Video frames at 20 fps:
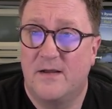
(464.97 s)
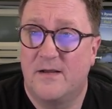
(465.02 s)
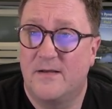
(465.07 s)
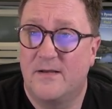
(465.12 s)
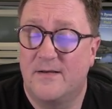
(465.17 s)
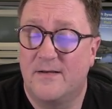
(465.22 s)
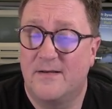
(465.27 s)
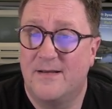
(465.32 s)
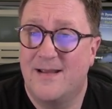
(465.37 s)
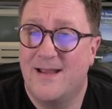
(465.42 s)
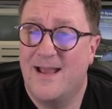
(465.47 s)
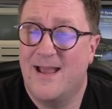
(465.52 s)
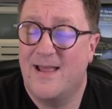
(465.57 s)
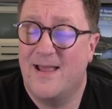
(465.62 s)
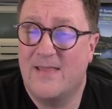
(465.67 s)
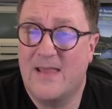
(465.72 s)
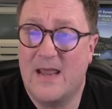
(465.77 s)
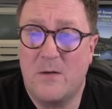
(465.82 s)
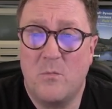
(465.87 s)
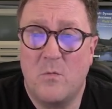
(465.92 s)
and
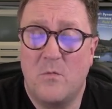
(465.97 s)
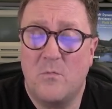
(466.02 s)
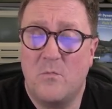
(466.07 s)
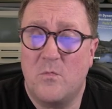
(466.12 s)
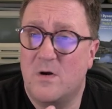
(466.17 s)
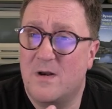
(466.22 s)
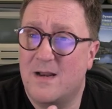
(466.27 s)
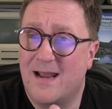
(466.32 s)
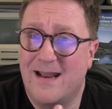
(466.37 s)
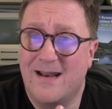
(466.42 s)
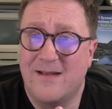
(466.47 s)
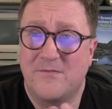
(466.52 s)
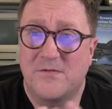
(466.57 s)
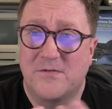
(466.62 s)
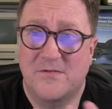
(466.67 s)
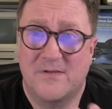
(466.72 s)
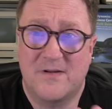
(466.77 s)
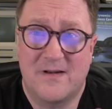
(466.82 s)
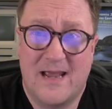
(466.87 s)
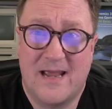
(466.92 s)
that one will kind of
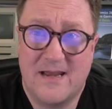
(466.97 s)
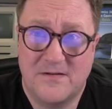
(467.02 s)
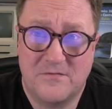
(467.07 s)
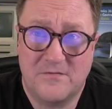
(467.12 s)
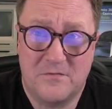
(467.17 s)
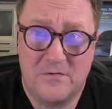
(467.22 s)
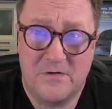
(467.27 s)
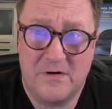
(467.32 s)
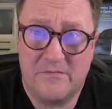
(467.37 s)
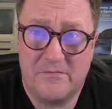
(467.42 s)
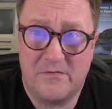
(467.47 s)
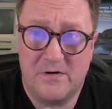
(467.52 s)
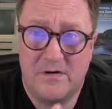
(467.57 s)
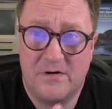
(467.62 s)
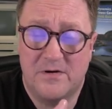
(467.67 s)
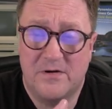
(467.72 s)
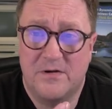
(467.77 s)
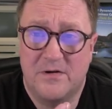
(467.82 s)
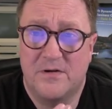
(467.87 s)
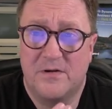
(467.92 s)
just last
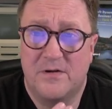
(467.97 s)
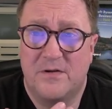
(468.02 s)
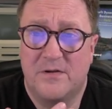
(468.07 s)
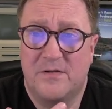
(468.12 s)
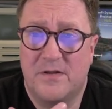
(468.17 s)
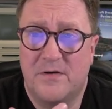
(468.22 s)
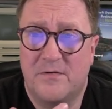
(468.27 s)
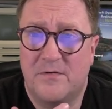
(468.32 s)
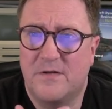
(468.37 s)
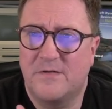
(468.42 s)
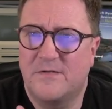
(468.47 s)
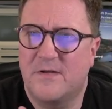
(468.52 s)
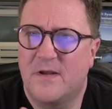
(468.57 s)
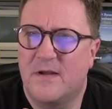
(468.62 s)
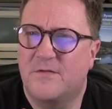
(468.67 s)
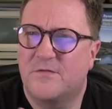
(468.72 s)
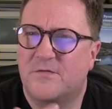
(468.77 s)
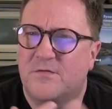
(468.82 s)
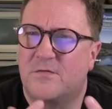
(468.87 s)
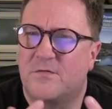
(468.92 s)
forever. There is
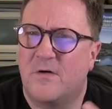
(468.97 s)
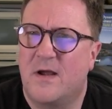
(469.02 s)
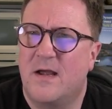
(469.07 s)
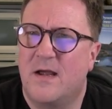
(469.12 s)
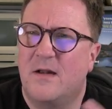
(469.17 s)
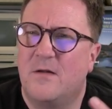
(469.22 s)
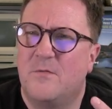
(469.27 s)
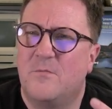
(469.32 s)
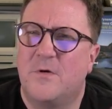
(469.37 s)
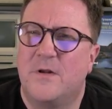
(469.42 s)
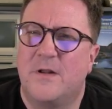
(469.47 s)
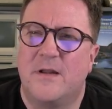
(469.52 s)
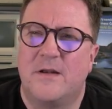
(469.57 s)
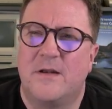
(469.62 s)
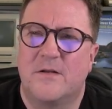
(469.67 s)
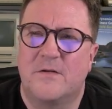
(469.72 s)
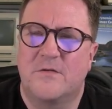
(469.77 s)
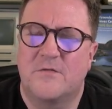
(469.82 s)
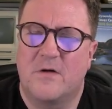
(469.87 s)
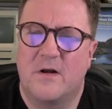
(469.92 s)
a trial within
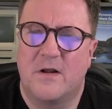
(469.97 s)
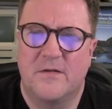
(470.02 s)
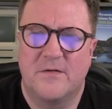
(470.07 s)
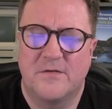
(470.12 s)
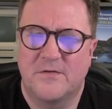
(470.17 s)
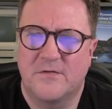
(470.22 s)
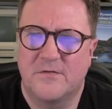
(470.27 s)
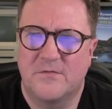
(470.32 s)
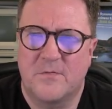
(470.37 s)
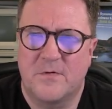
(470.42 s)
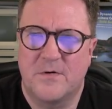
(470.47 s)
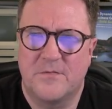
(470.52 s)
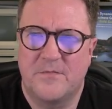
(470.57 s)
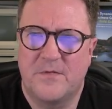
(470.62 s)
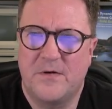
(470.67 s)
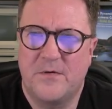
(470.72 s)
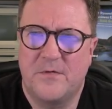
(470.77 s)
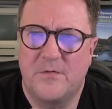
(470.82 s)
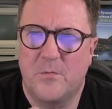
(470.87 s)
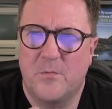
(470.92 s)
the trial. This is where
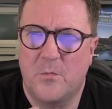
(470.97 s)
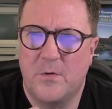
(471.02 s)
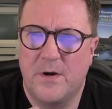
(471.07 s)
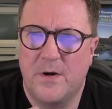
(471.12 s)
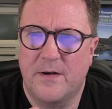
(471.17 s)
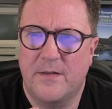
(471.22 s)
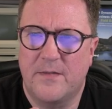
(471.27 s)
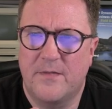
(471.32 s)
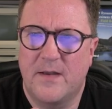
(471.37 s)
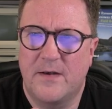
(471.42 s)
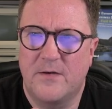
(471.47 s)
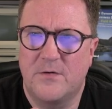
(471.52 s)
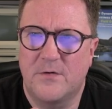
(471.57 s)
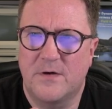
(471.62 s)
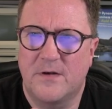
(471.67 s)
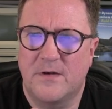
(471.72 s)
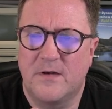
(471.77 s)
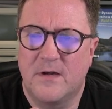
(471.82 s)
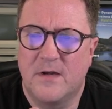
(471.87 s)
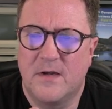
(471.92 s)
very weird that you
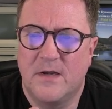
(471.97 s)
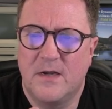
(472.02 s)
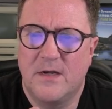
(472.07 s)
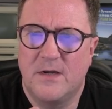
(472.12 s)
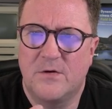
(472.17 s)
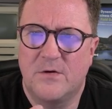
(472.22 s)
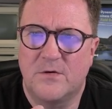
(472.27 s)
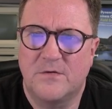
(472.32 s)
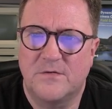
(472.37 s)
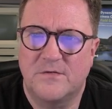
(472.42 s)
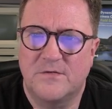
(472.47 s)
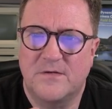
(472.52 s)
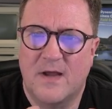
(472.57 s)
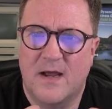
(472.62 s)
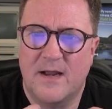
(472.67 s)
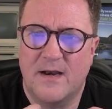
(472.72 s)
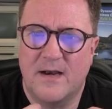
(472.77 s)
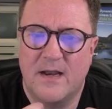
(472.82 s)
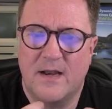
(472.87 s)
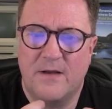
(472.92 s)
can
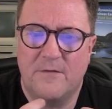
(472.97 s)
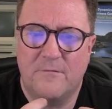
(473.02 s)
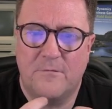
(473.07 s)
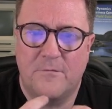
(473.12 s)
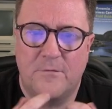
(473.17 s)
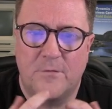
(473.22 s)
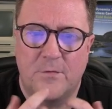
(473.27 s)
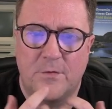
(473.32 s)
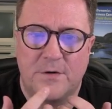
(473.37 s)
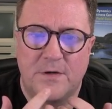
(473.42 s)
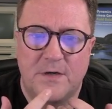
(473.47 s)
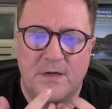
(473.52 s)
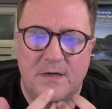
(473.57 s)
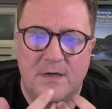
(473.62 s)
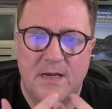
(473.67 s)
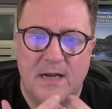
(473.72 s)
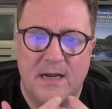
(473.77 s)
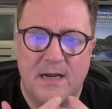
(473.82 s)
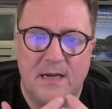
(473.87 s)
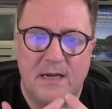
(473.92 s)
start a
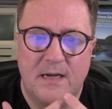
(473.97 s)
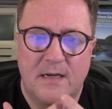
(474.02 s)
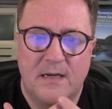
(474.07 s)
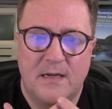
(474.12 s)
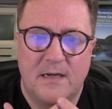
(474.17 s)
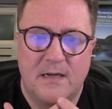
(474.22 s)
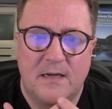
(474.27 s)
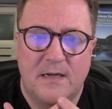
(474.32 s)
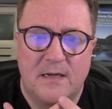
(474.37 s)
30-day